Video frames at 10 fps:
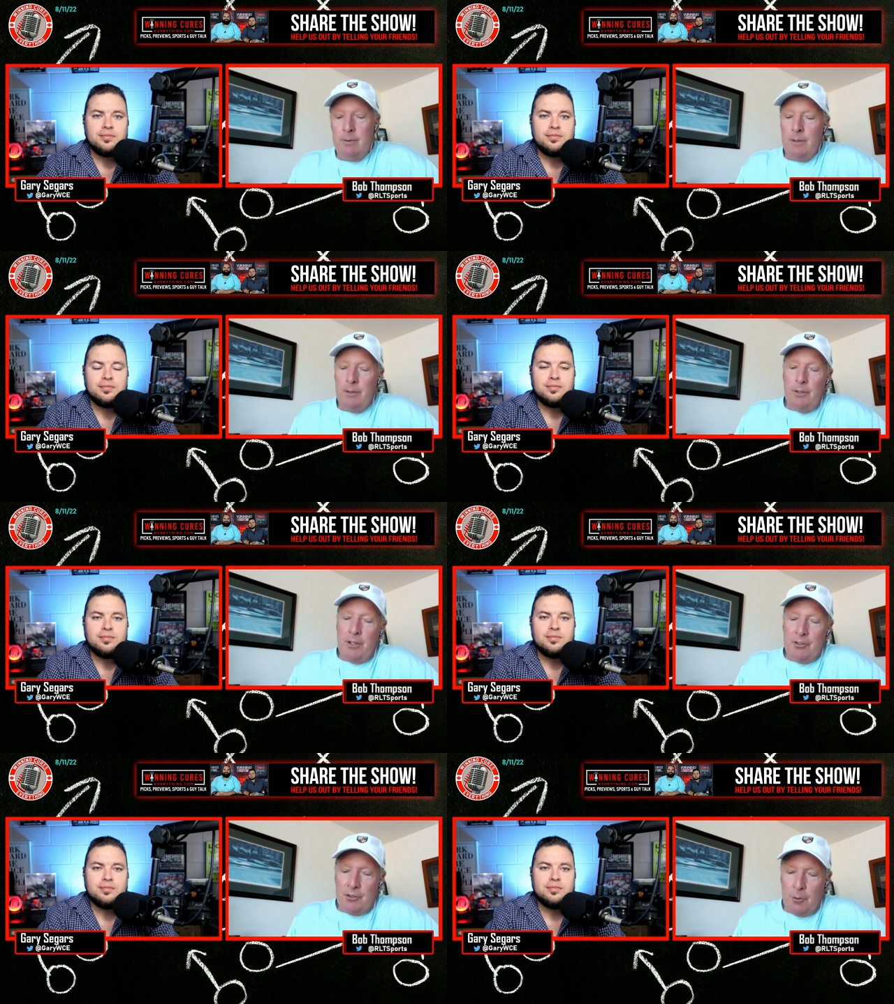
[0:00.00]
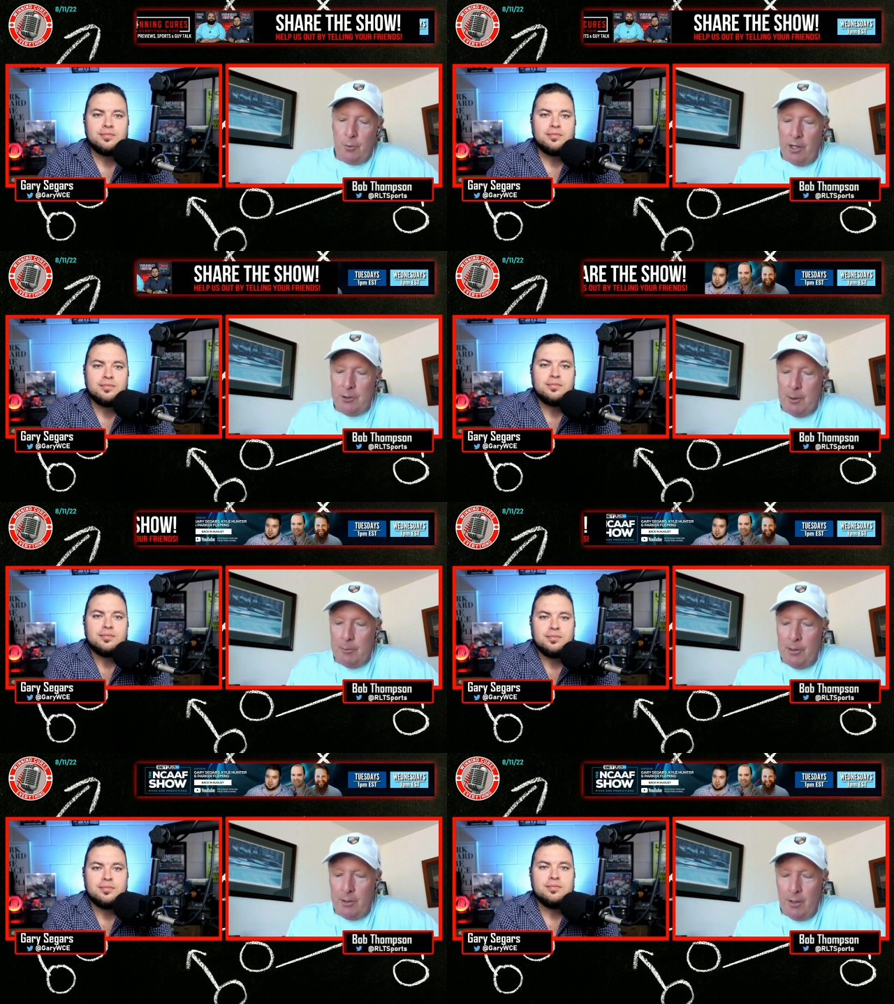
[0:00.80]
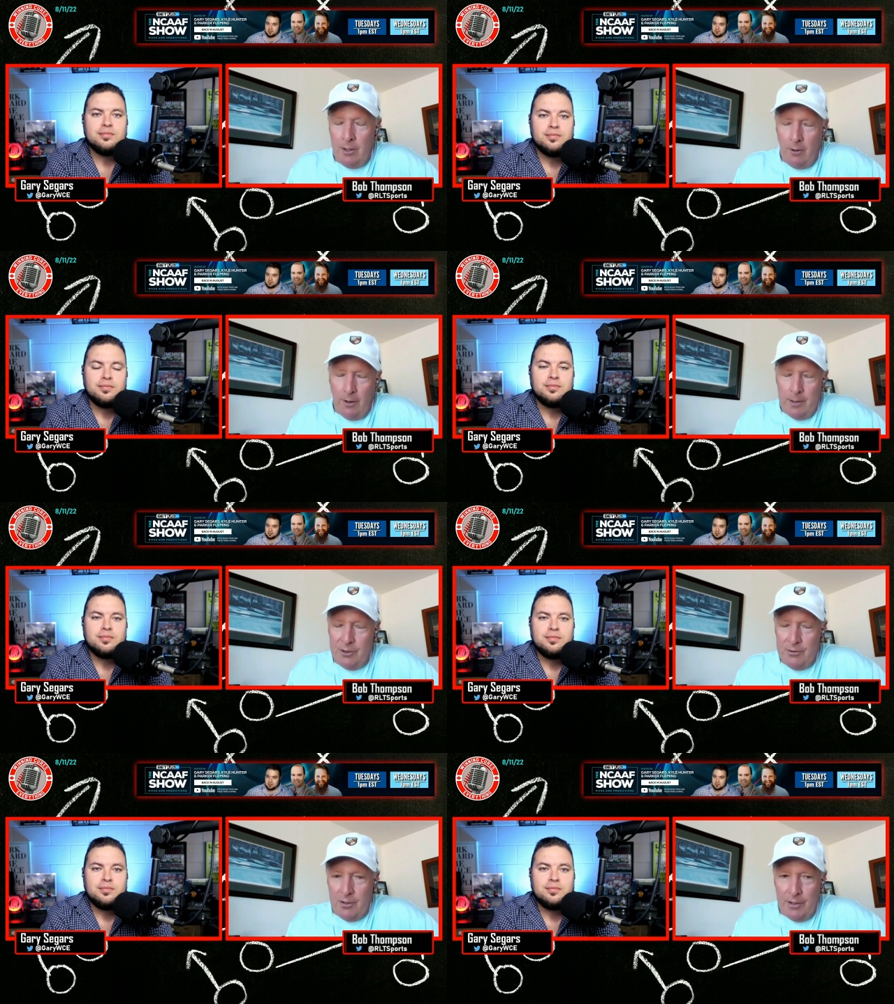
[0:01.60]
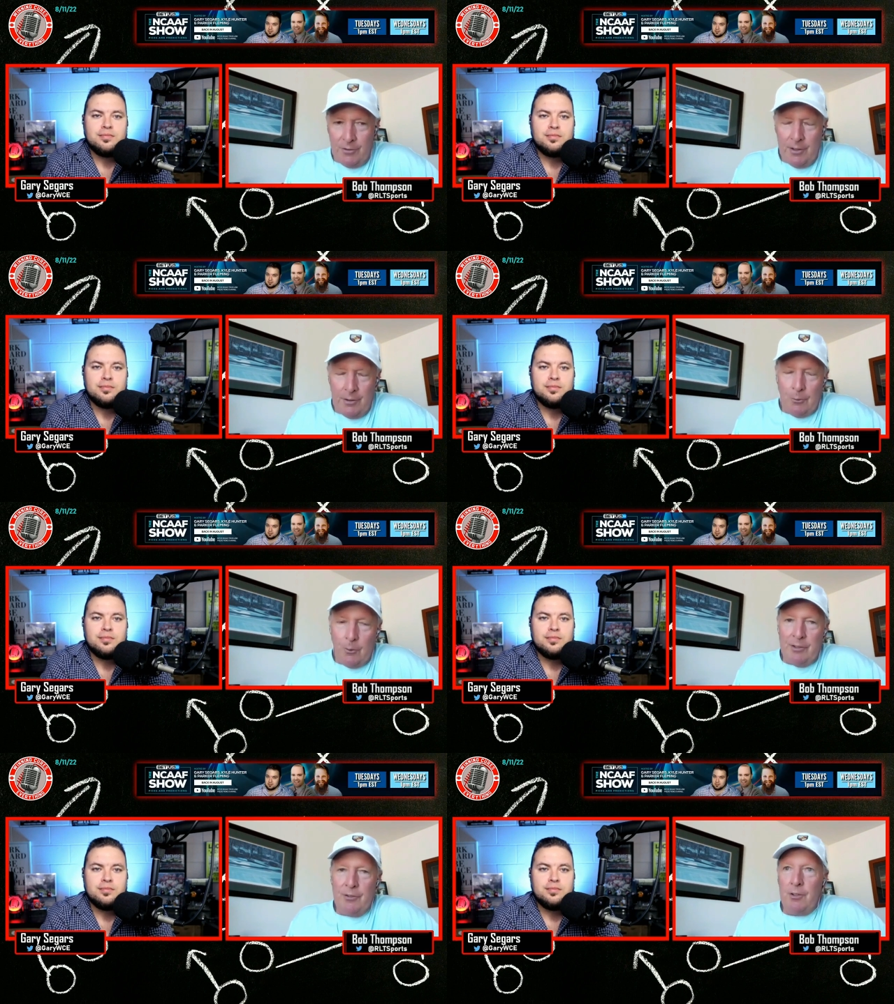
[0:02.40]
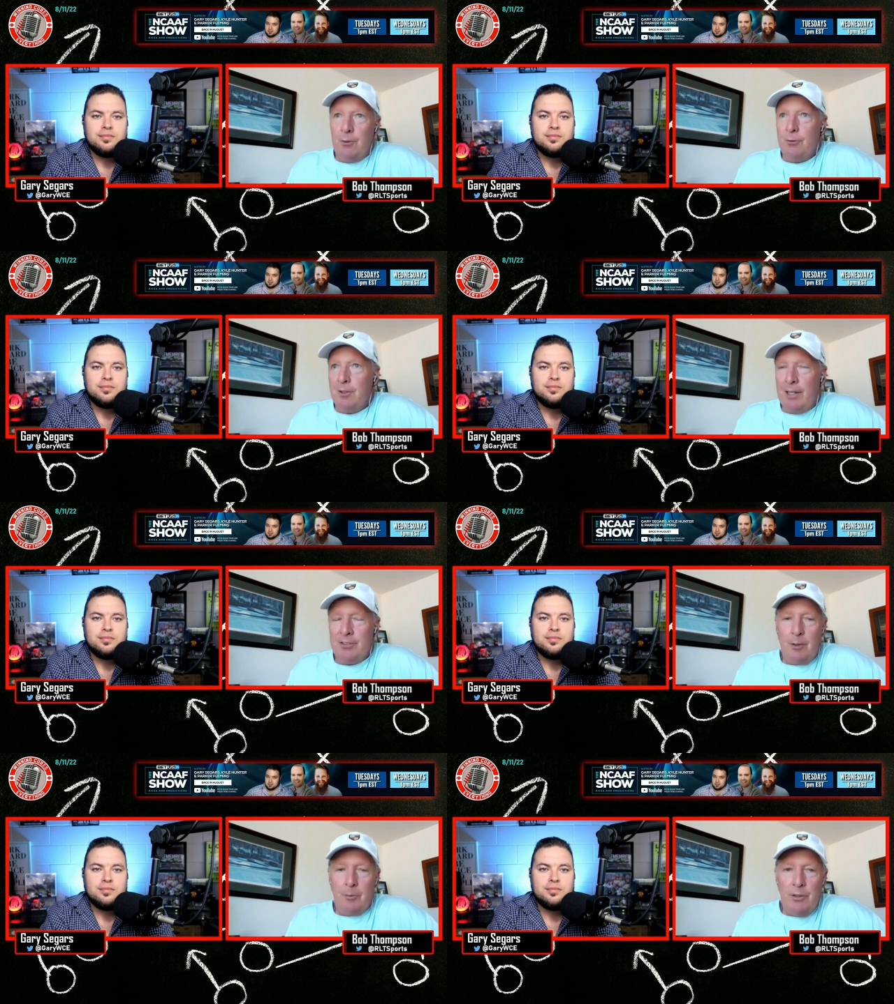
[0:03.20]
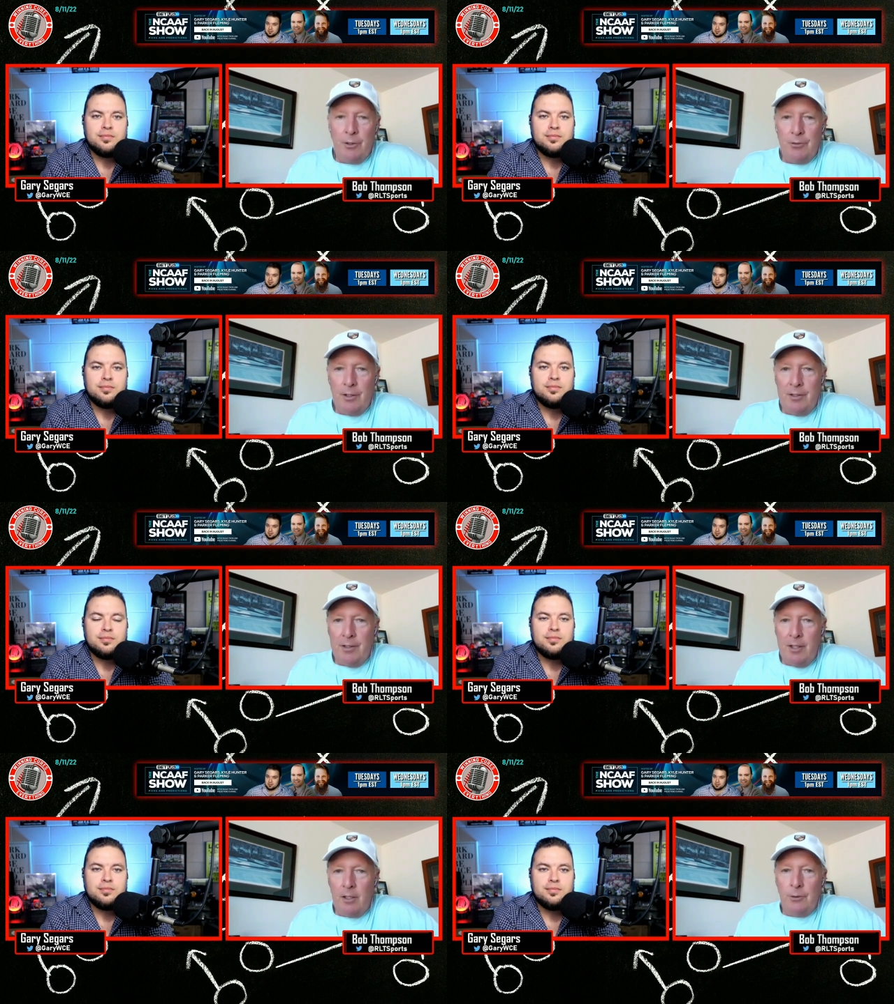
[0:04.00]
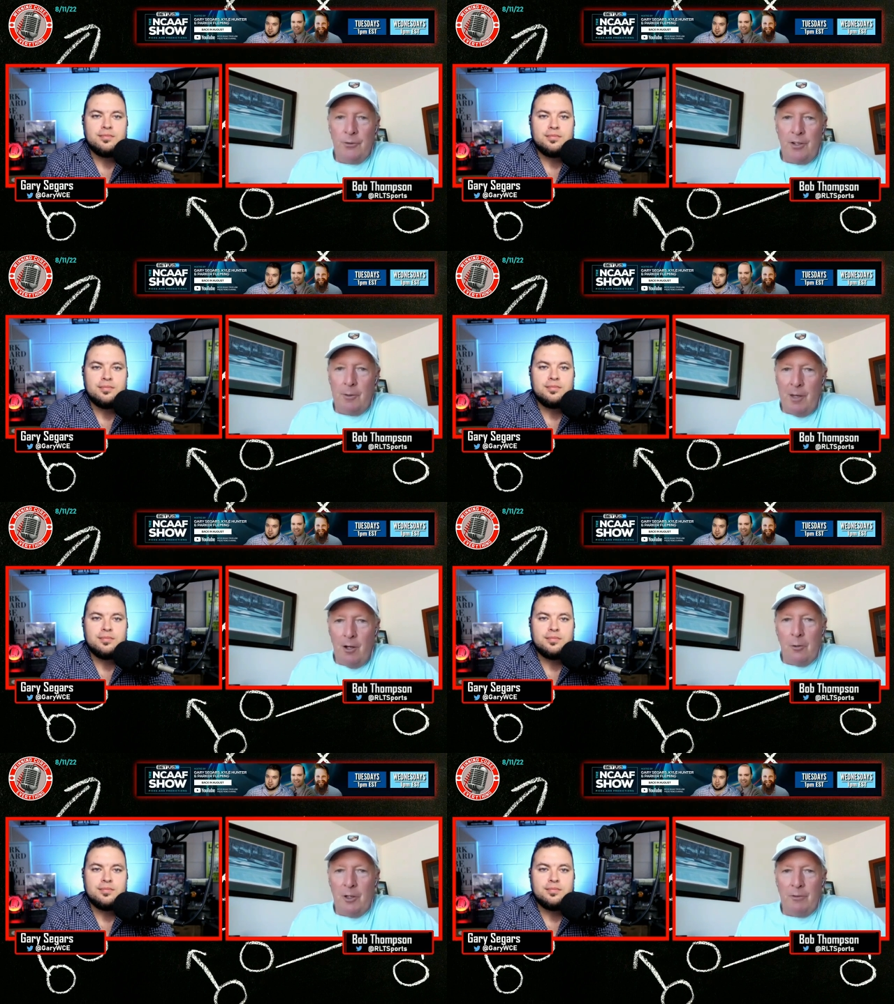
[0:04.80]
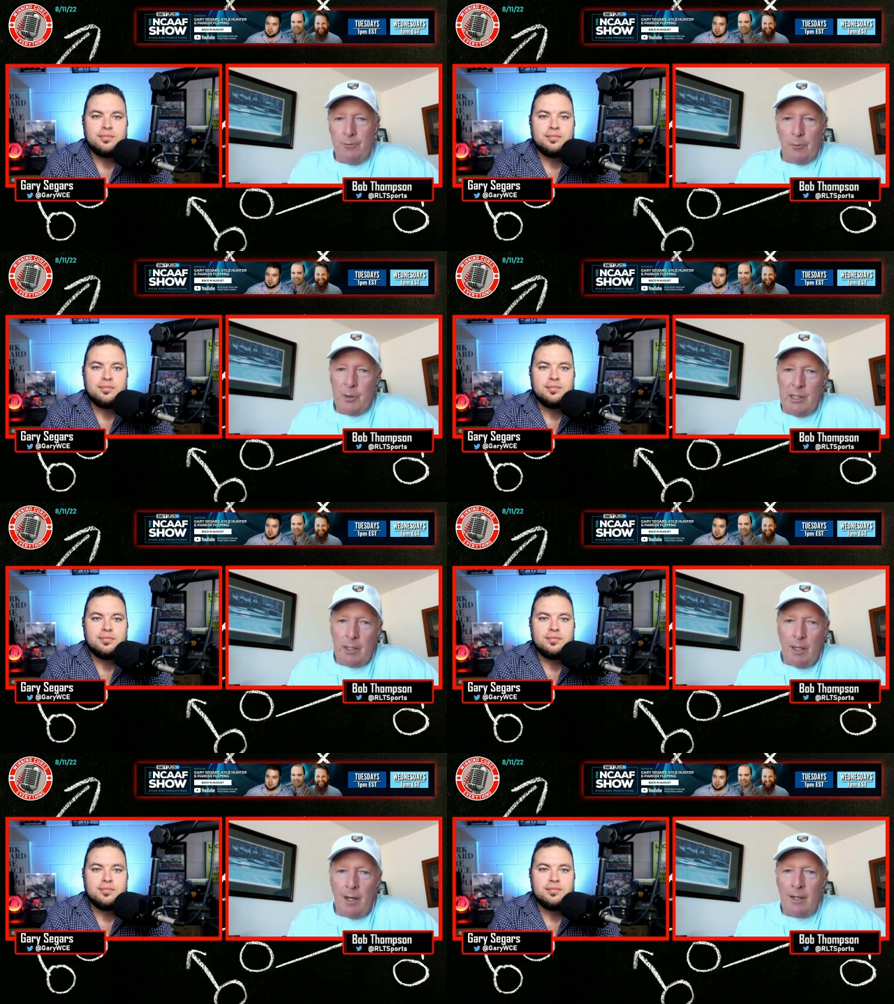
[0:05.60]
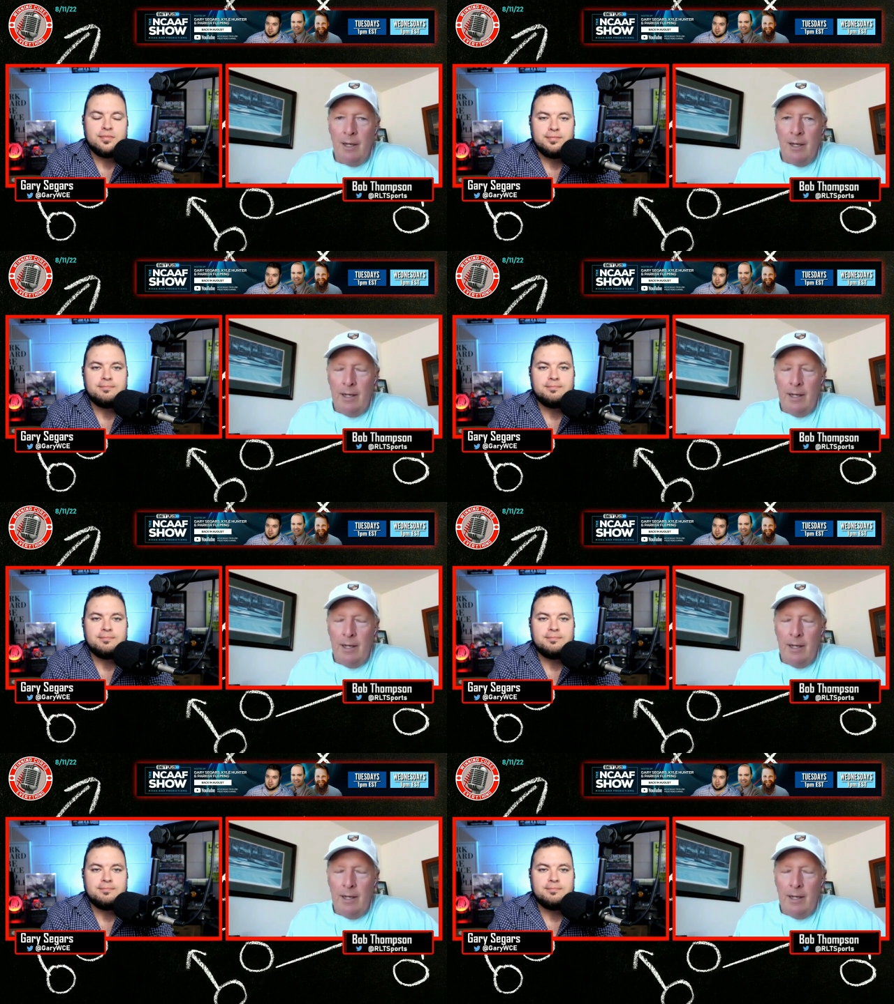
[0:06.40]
Speaker 1: you know, it doesn't surprise me. Peacock or NBC hasn't done a rights deal for the last couple years that didn't include some element for Peacock.